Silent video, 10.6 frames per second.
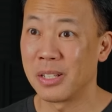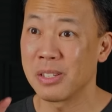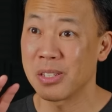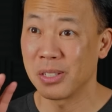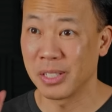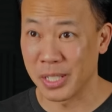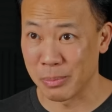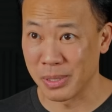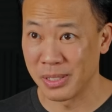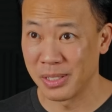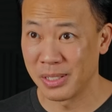Sleep.
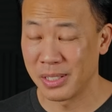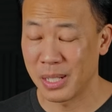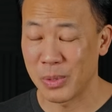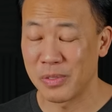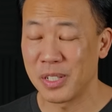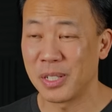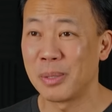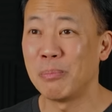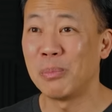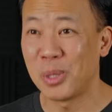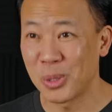And we've done
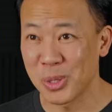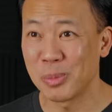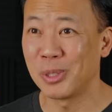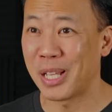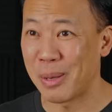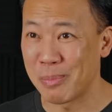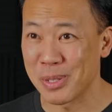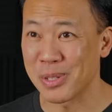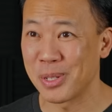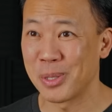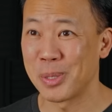multiple
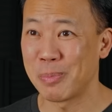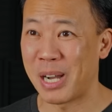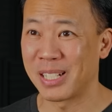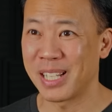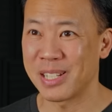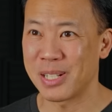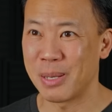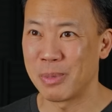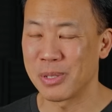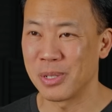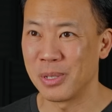episodes, podcast
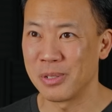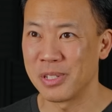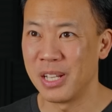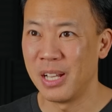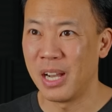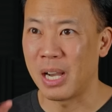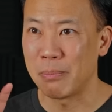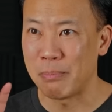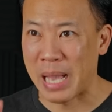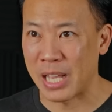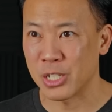episodes
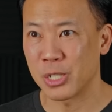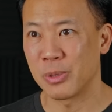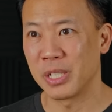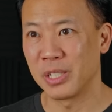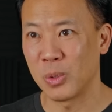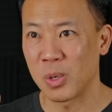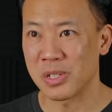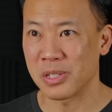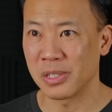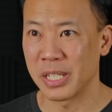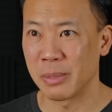on mastering your
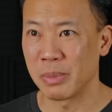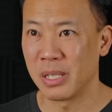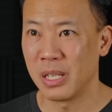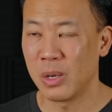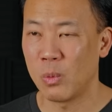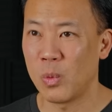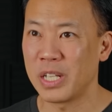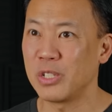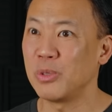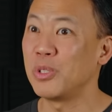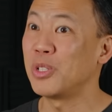sleep. When
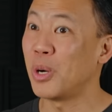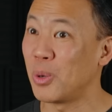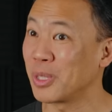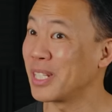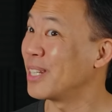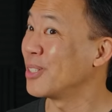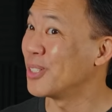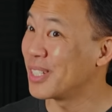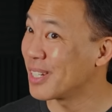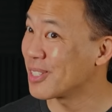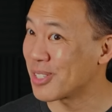you don't get a
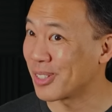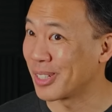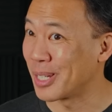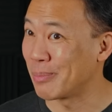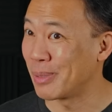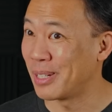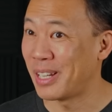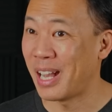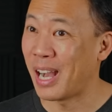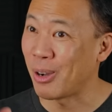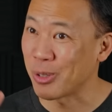good night's sleep,
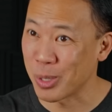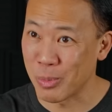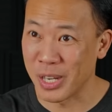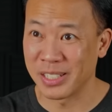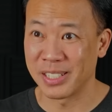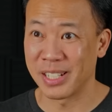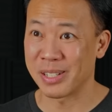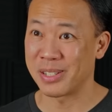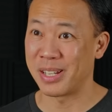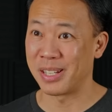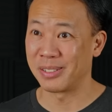how's your brain the
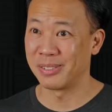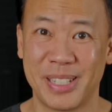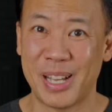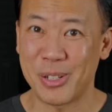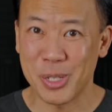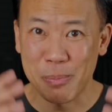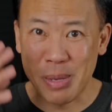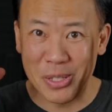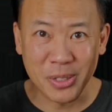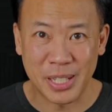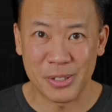next day? How's your
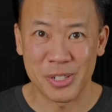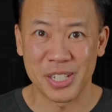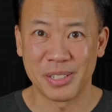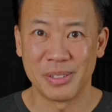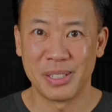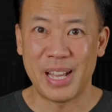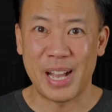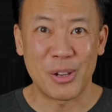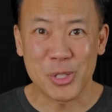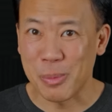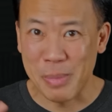mental energy?
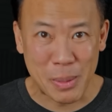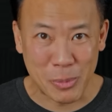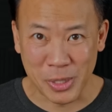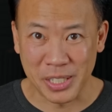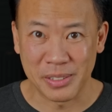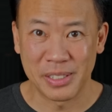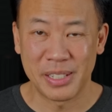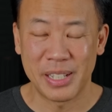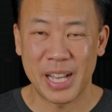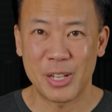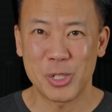How's your memory?
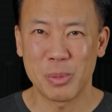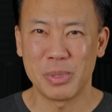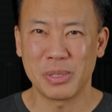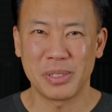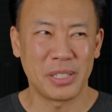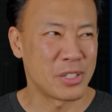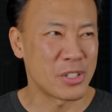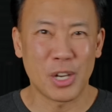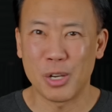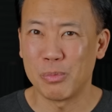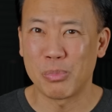How's your ability to
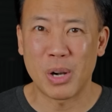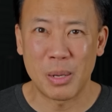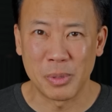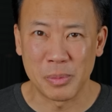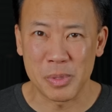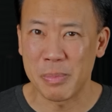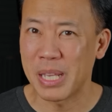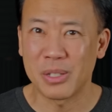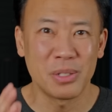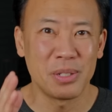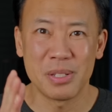solve problems,
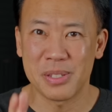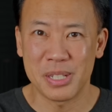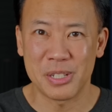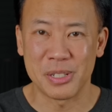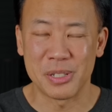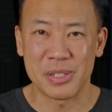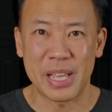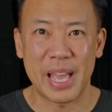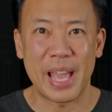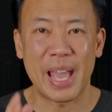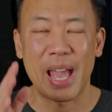make good decisions?
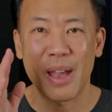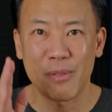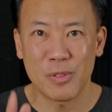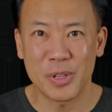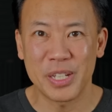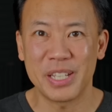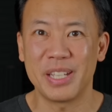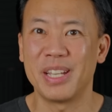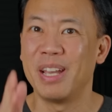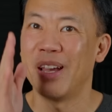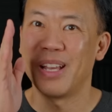
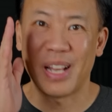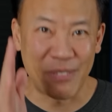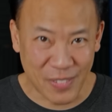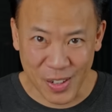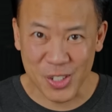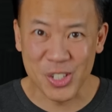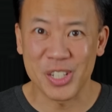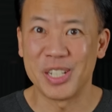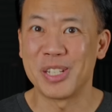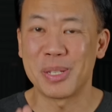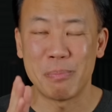Every
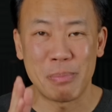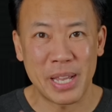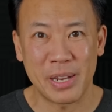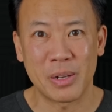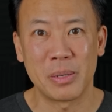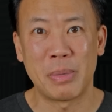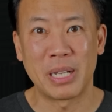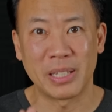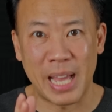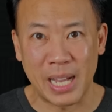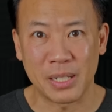function is impaired by
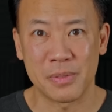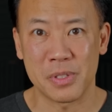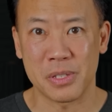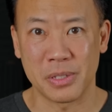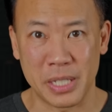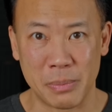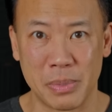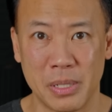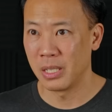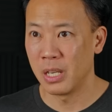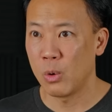lack of sleep.
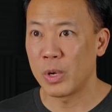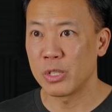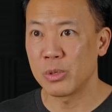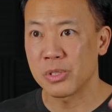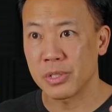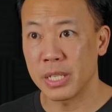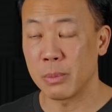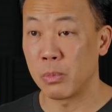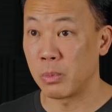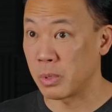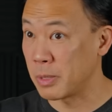When you
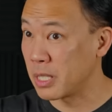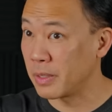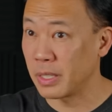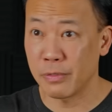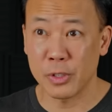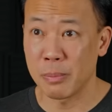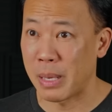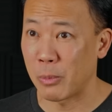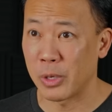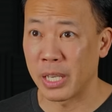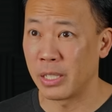sleep, specifically for your
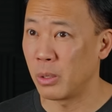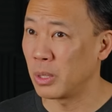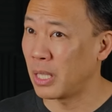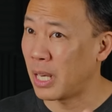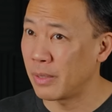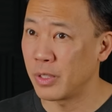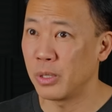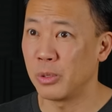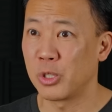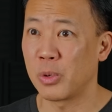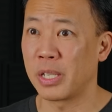memory, I know a lot of
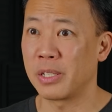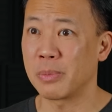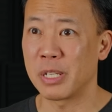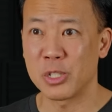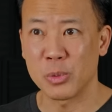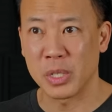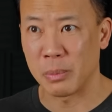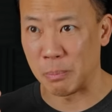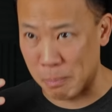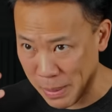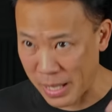you join us because you want to
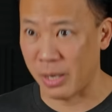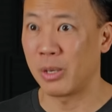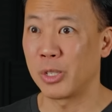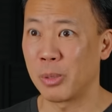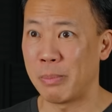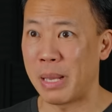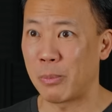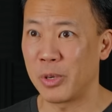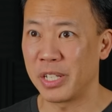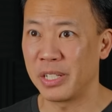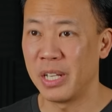better your
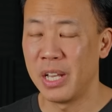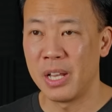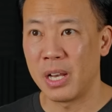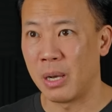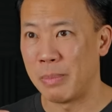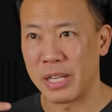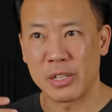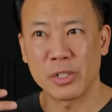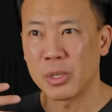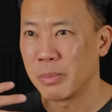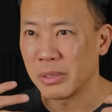memory, uh,
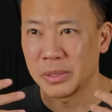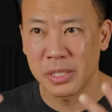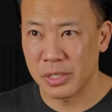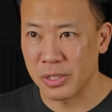better your ability